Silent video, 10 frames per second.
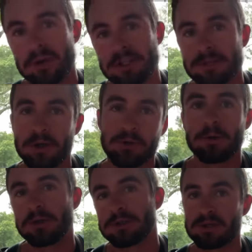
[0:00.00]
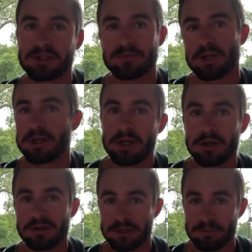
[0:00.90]
Best of both worlds. Put some chutney
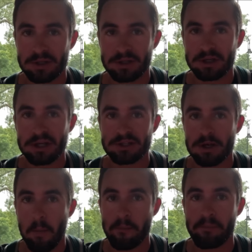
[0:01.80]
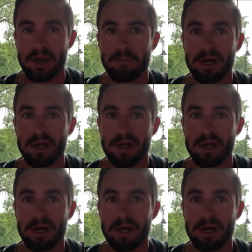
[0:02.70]
on, dip it in the ketchup, bang,